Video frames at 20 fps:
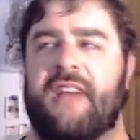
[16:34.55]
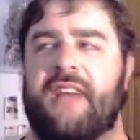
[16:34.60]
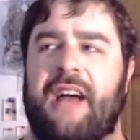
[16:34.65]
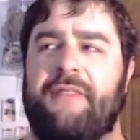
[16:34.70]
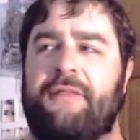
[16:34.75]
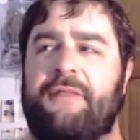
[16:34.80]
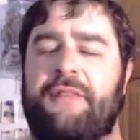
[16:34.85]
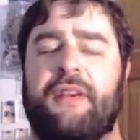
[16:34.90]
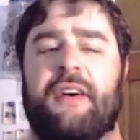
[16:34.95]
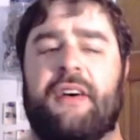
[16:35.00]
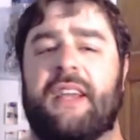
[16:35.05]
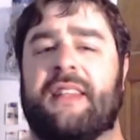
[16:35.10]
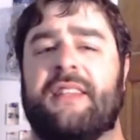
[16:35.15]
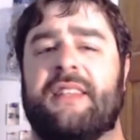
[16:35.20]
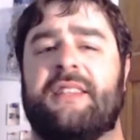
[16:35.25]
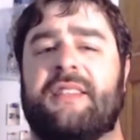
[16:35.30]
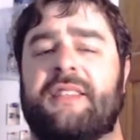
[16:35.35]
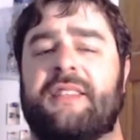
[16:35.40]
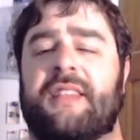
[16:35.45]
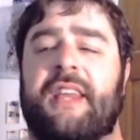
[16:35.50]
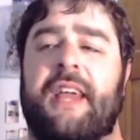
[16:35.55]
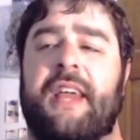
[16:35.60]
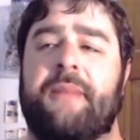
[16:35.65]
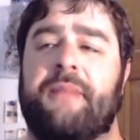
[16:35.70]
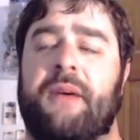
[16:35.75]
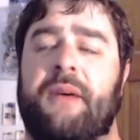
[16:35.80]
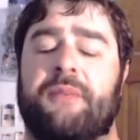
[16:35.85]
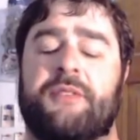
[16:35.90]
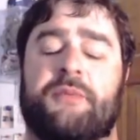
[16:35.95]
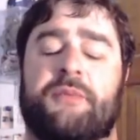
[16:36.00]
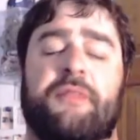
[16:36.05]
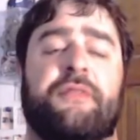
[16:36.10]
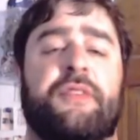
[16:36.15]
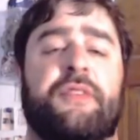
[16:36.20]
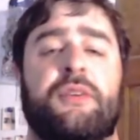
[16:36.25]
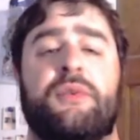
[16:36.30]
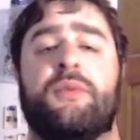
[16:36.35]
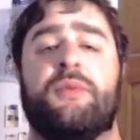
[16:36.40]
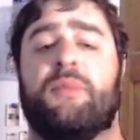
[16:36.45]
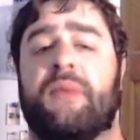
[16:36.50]
I feel like this is a game that was
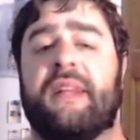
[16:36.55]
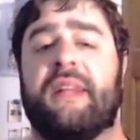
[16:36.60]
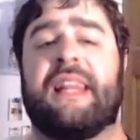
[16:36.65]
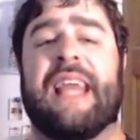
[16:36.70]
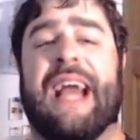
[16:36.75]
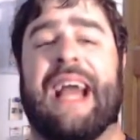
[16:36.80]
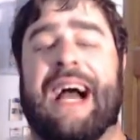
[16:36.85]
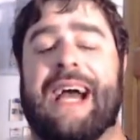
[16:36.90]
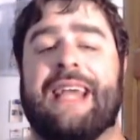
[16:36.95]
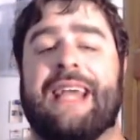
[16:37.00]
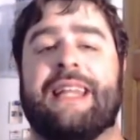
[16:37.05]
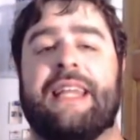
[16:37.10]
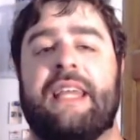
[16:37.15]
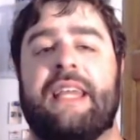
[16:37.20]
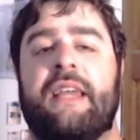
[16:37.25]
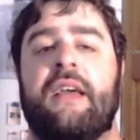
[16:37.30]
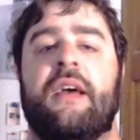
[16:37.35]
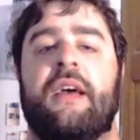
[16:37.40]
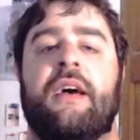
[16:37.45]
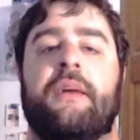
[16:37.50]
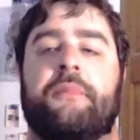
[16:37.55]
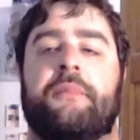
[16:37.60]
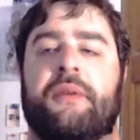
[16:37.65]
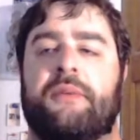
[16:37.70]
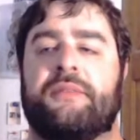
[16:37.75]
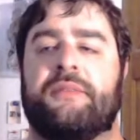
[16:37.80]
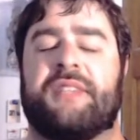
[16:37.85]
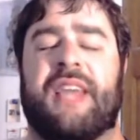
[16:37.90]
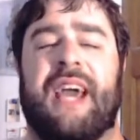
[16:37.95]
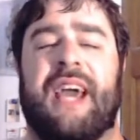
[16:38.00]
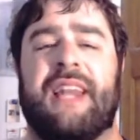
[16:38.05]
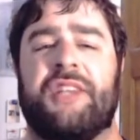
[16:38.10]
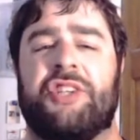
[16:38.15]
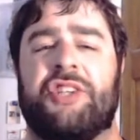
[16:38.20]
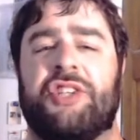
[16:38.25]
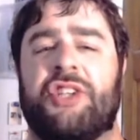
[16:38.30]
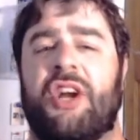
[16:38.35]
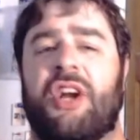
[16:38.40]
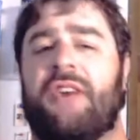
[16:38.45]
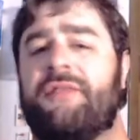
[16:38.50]
reviewed really highly, but it was kind of
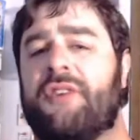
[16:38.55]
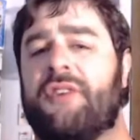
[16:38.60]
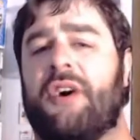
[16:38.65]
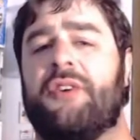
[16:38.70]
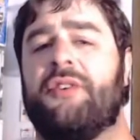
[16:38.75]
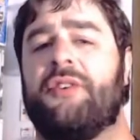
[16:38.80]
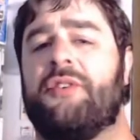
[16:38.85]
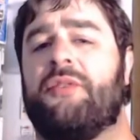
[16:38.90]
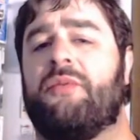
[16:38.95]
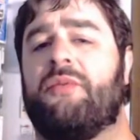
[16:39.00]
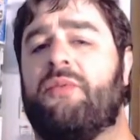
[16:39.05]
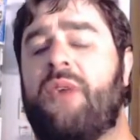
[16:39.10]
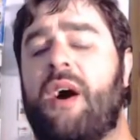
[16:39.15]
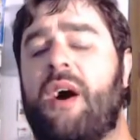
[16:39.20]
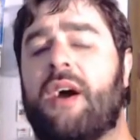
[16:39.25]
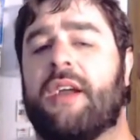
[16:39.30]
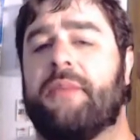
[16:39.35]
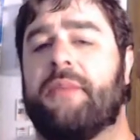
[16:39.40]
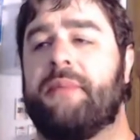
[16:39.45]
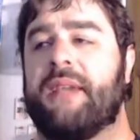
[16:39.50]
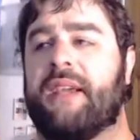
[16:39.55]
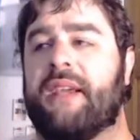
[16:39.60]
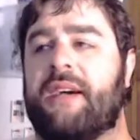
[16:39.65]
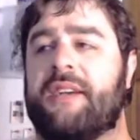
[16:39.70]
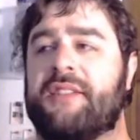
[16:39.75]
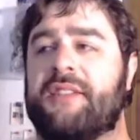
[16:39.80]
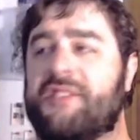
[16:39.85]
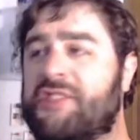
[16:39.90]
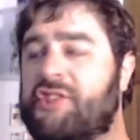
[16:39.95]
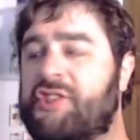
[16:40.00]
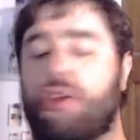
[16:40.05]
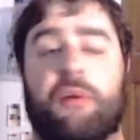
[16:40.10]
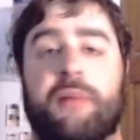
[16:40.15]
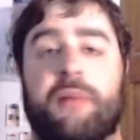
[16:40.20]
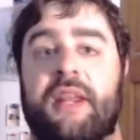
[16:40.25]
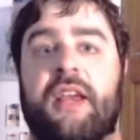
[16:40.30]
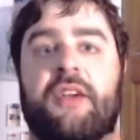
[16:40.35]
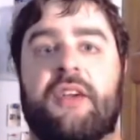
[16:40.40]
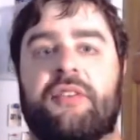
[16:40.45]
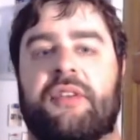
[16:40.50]
shoved under the rug because so
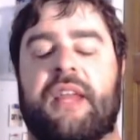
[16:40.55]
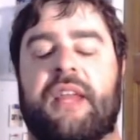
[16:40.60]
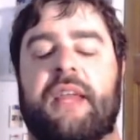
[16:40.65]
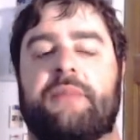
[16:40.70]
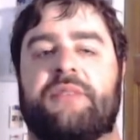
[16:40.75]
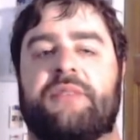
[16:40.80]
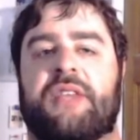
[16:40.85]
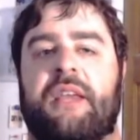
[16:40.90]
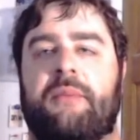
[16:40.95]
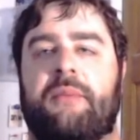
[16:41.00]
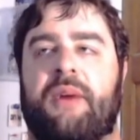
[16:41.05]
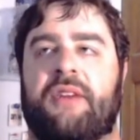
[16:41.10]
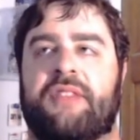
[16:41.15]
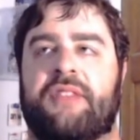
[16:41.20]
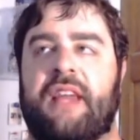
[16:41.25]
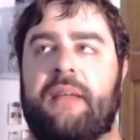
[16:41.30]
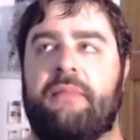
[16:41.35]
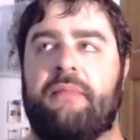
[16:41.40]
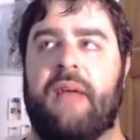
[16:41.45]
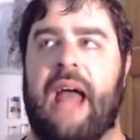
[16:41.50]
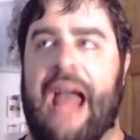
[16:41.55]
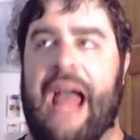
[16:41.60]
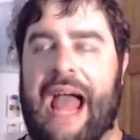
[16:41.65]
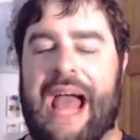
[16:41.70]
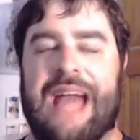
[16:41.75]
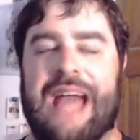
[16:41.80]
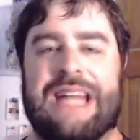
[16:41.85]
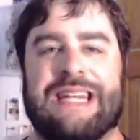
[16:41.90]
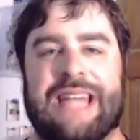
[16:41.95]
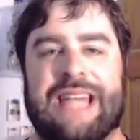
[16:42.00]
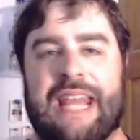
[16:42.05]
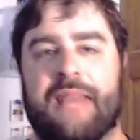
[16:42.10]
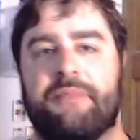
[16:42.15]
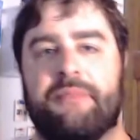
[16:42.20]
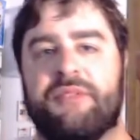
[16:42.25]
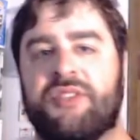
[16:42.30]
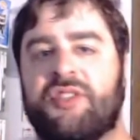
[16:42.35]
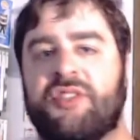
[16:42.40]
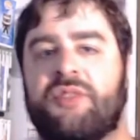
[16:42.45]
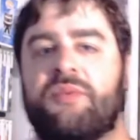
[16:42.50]
many other games came out that had
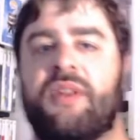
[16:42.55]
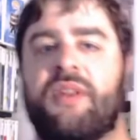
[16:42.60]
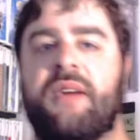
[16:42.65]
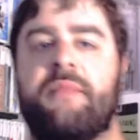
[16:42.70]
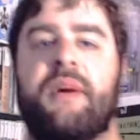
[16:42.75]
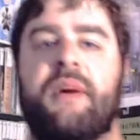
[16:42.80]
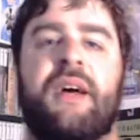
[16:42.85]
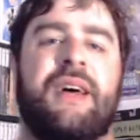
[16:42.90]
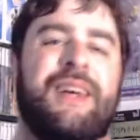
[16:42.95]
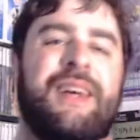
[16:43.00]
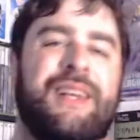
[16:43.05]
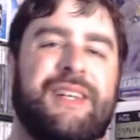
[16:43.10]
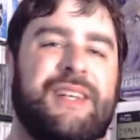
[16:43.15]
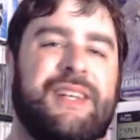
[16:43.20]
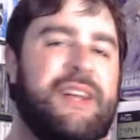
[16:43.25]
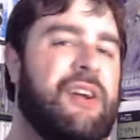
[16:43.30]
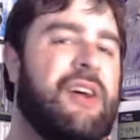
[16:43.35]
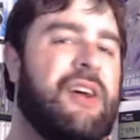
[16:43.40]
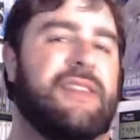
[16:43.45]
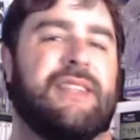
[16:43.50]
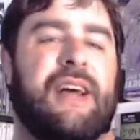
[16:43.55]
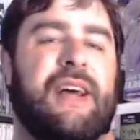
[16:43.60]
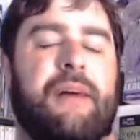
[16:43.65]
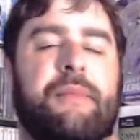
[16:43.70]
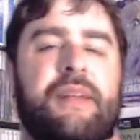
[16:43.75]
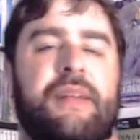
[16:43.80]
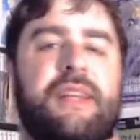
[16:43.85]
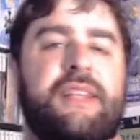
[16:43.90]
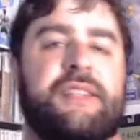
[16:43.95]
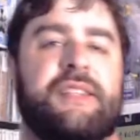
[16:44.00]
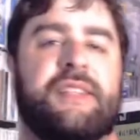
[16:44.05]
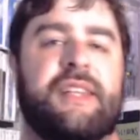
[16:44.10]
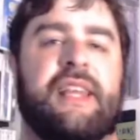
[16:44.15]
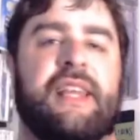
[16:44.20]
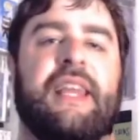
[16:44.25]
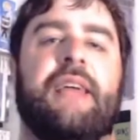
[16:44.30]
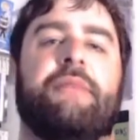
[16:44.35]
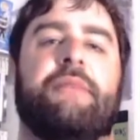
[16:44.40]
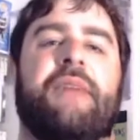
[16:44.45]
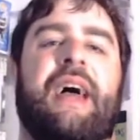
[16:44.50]
names to them. NieR Automata isn't a
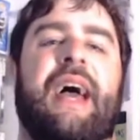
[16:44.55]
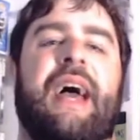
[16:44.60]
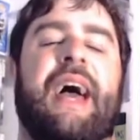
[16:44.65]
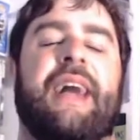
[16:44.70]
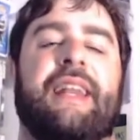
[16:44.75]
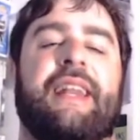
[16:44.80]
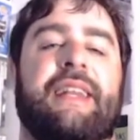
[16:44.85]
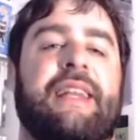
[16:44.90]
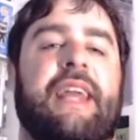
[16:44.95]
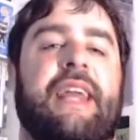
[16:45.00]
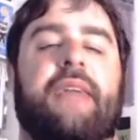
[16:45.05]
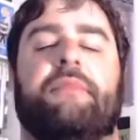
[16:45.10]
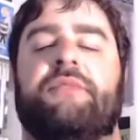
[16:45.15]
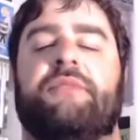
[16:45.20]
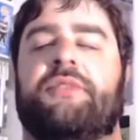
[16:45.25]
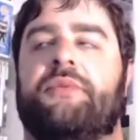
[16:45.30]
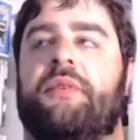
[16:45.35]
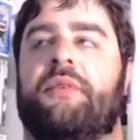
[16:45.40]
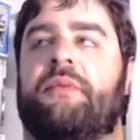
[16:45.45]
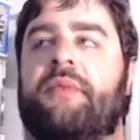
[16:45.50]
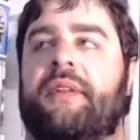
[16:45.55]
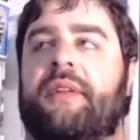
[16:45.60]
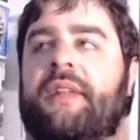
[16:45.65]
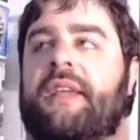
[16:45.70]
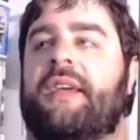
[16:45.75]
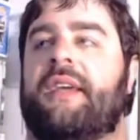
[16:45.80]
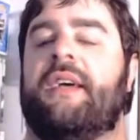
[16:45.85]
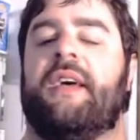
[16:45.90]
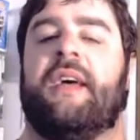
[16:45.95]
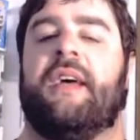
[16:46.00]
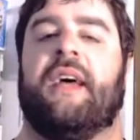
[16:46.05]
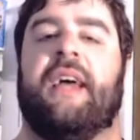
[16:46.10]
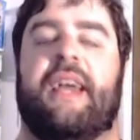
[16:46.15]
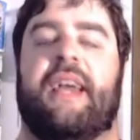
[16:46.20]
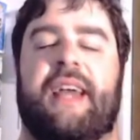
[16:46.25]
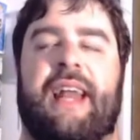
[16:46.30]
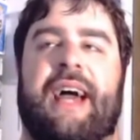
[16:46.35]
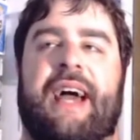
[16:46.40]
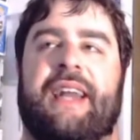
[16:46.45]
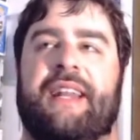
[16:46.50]
game that had a name to it, really.
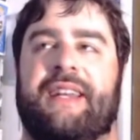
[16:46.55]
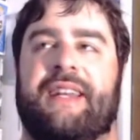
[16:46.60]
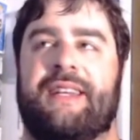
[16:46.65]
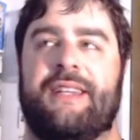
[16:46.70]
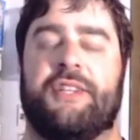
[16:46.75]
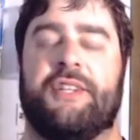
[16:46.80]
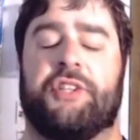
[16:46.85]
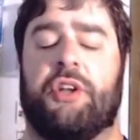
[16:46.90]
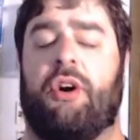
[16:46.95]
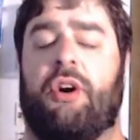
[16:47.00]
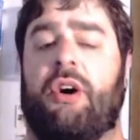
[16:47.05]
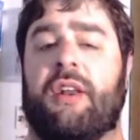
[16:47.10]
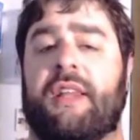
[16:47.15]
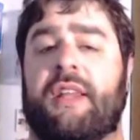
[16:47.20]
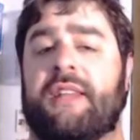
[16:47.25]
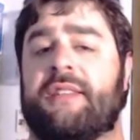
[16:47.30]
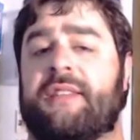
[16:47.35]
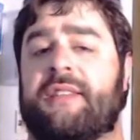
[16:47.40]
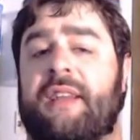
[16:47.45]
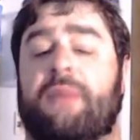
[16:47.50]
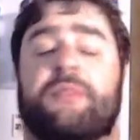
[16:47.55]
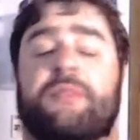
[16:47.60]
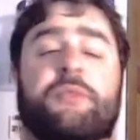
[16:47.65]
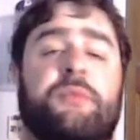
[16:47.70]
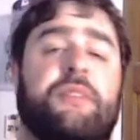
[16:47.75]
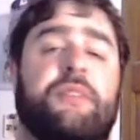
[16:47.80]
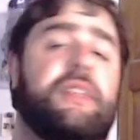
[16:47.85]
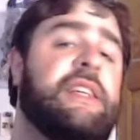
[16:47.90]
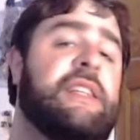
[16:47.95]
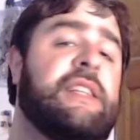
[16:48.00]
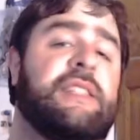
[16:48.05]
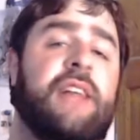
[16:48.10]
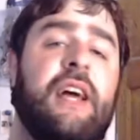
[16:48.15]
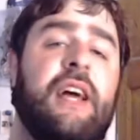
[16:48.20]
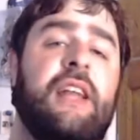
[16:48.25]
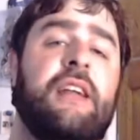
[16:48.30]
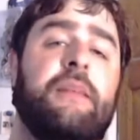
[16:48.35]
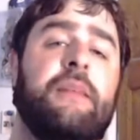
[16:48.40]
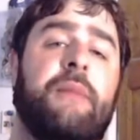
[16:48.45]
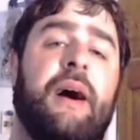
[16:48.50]
It had a niche audience that was really
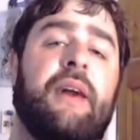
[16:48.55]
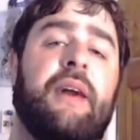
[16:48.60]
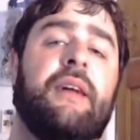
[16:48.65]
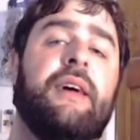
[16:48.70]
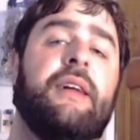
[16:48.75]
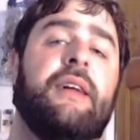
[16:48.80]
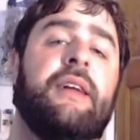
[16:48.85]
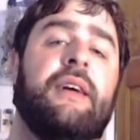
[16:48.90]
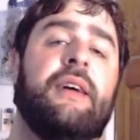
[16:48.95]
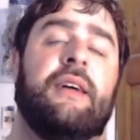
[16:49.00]
excited about it.